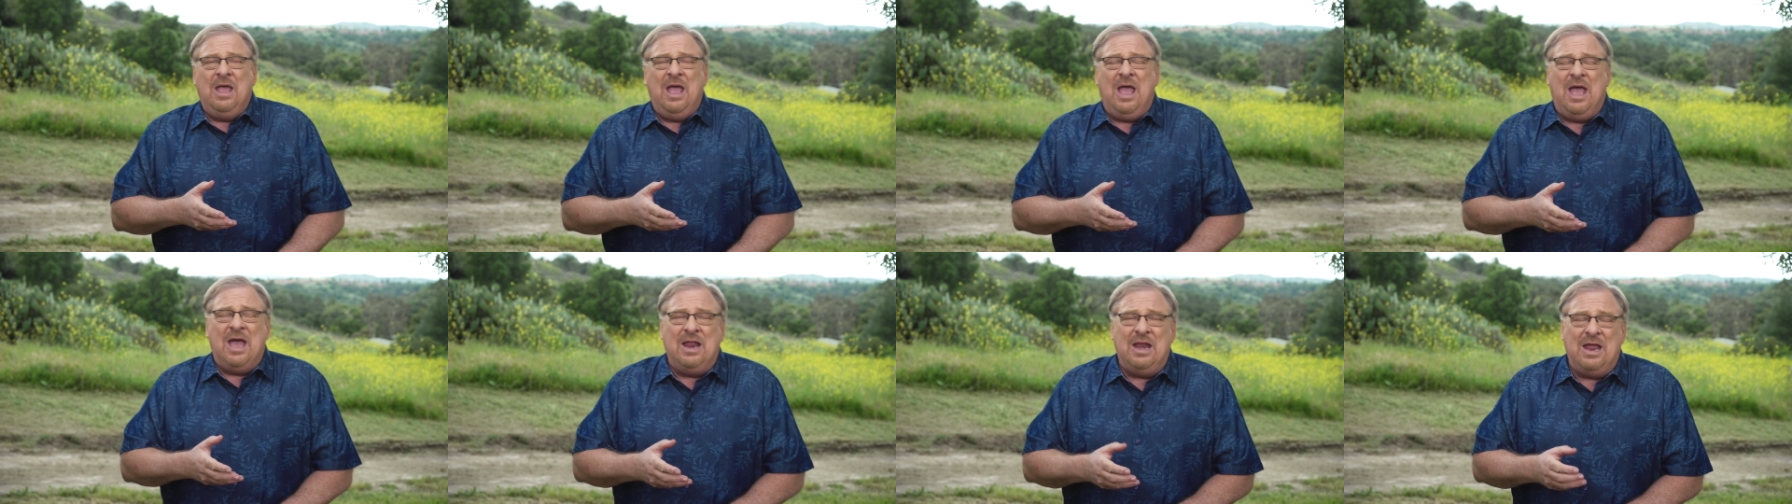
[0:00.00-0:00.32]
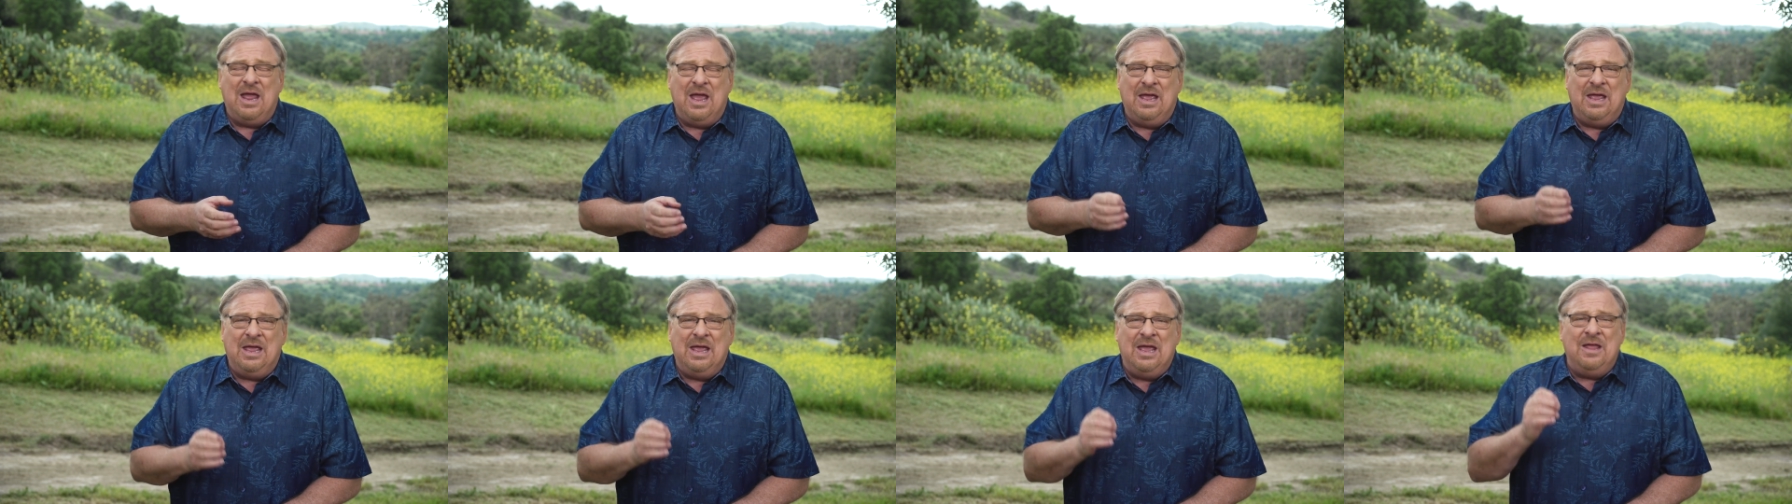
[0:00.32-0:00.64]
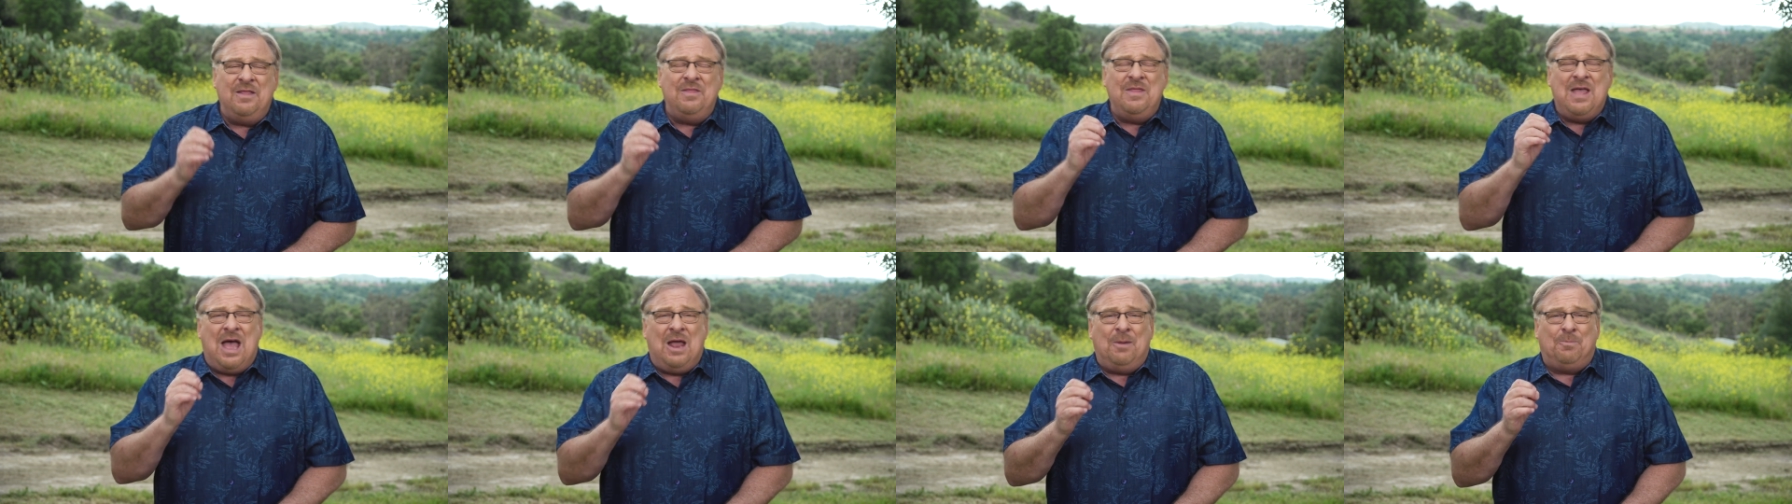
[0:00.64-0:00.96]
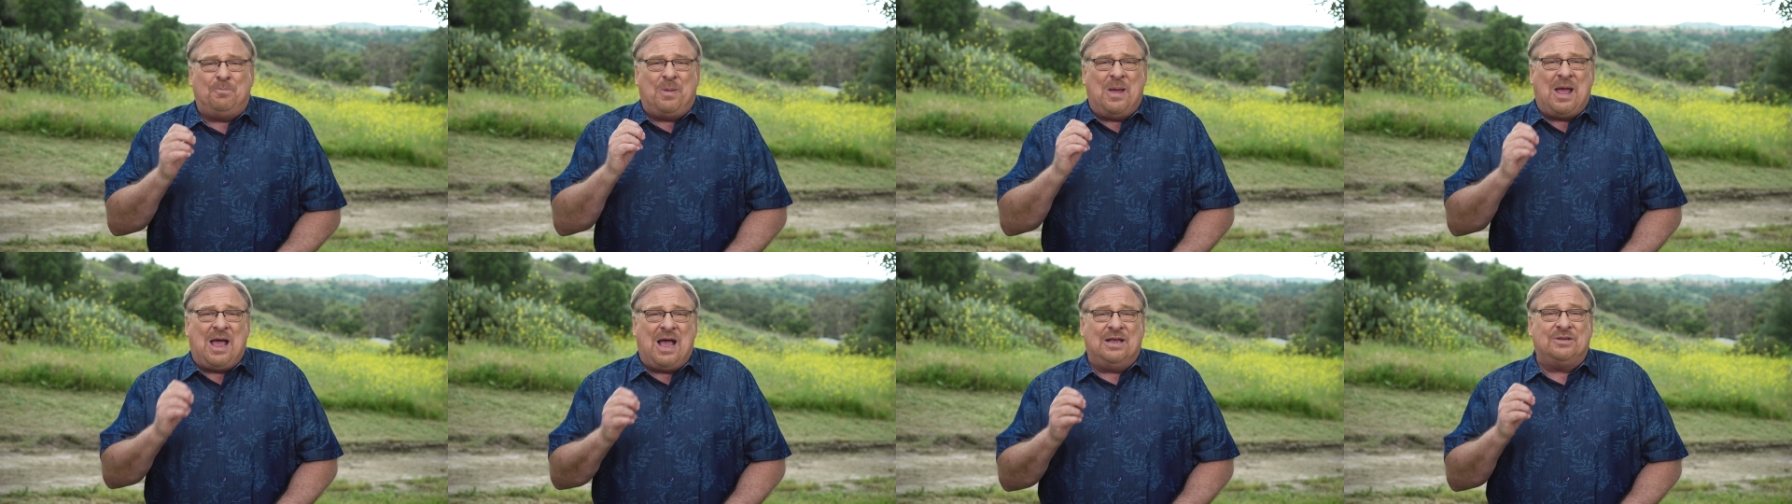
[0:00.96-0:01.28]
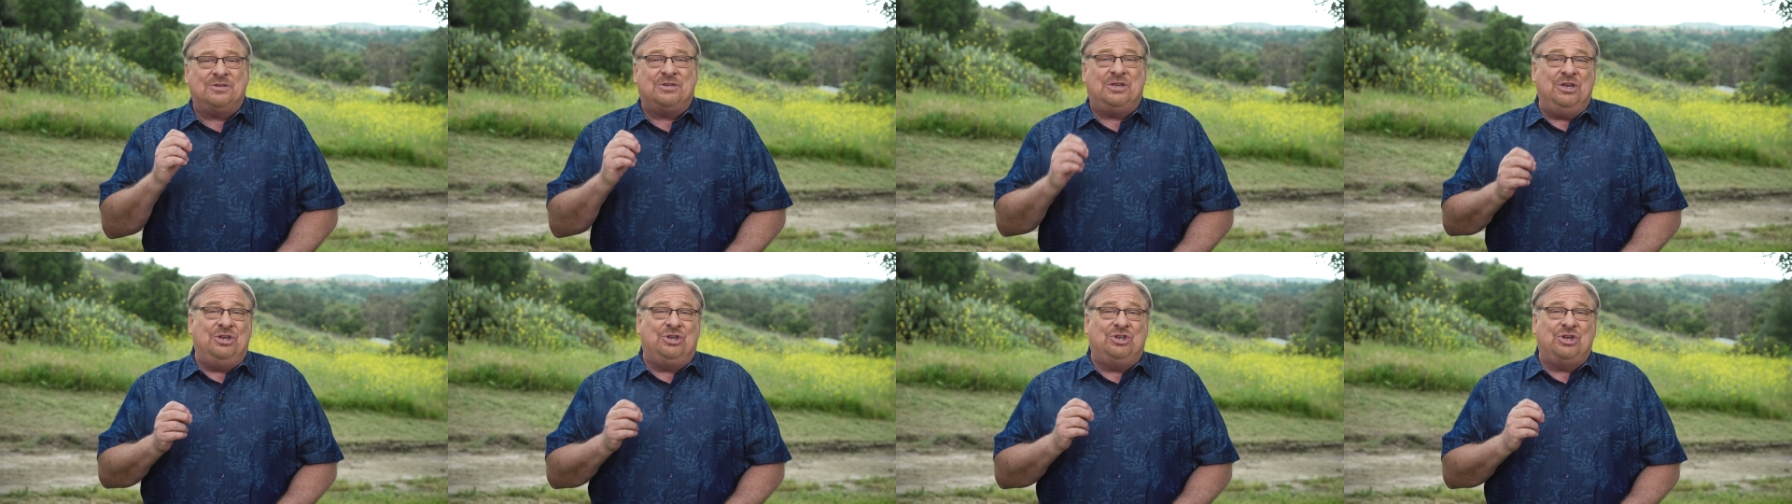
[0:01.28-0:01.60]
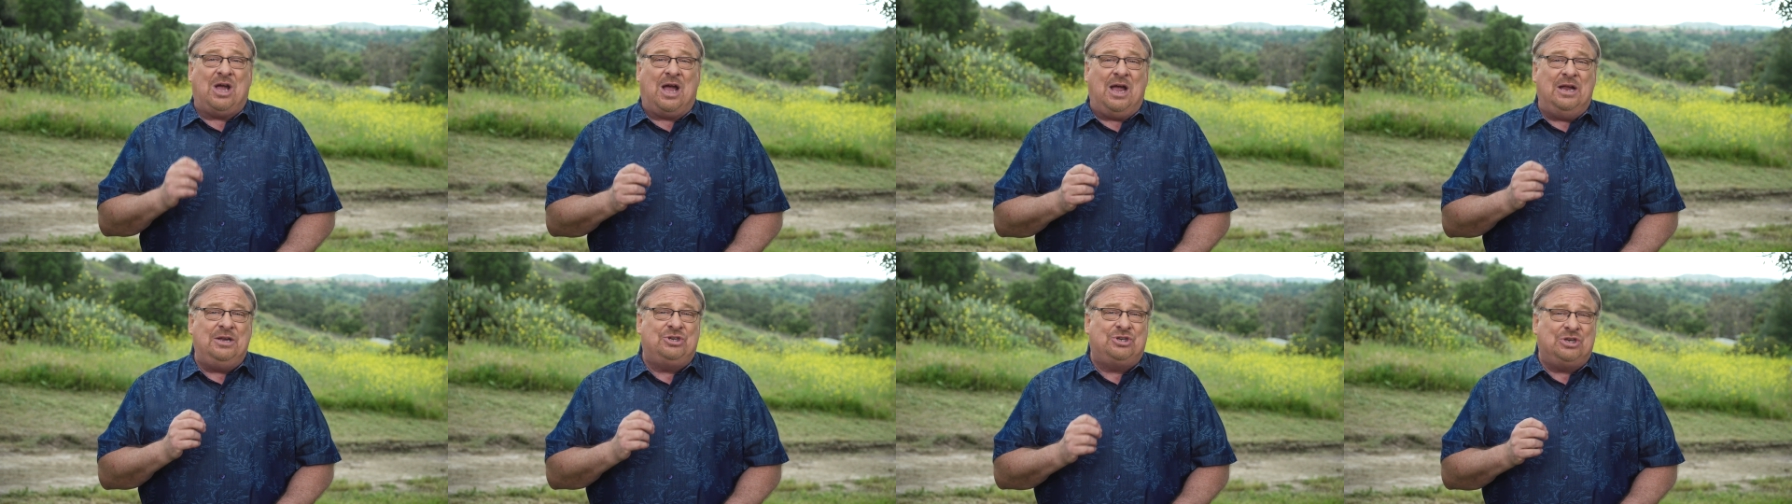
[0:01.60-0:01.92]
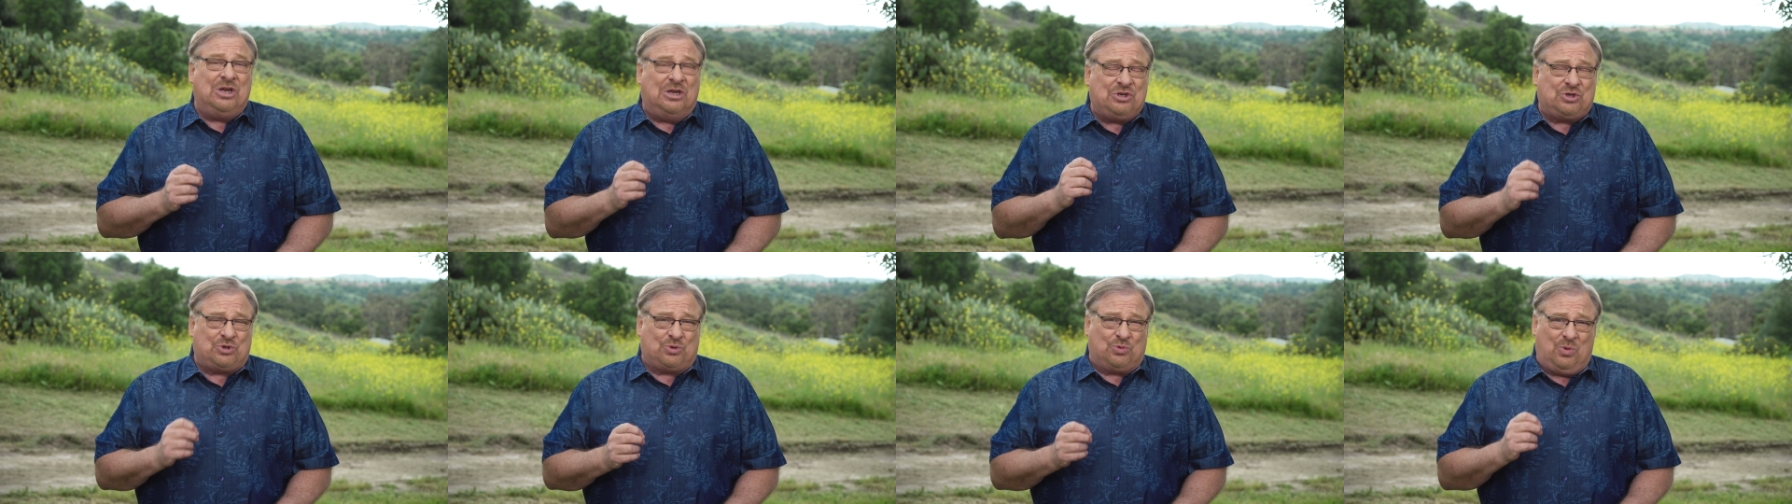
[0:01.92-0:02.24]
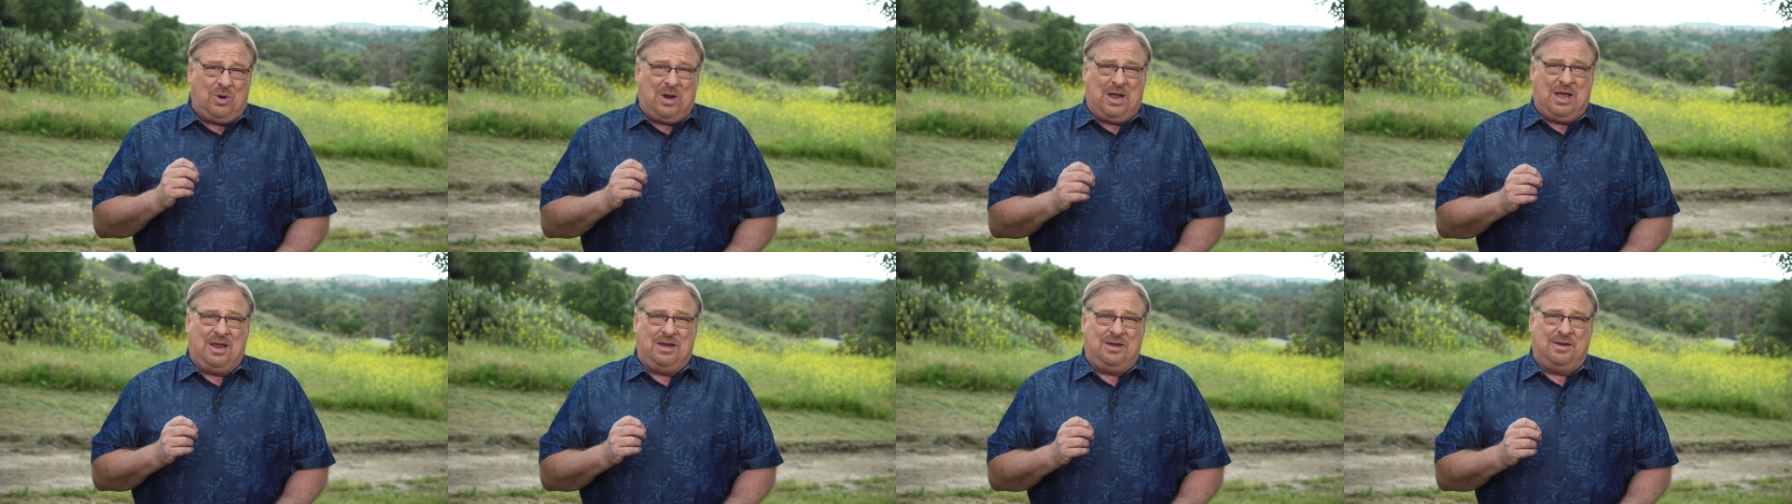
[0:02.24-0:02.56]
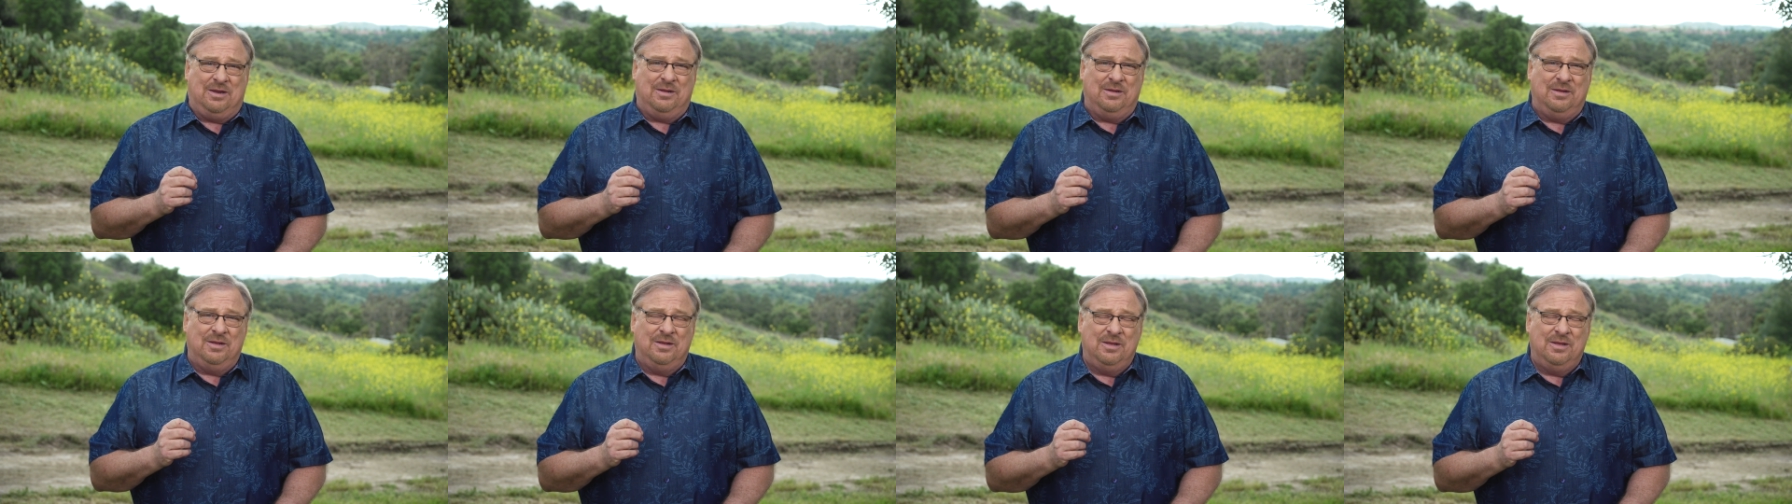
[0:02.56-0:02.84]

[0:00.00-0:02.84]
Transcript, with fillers: And in that passage I just read,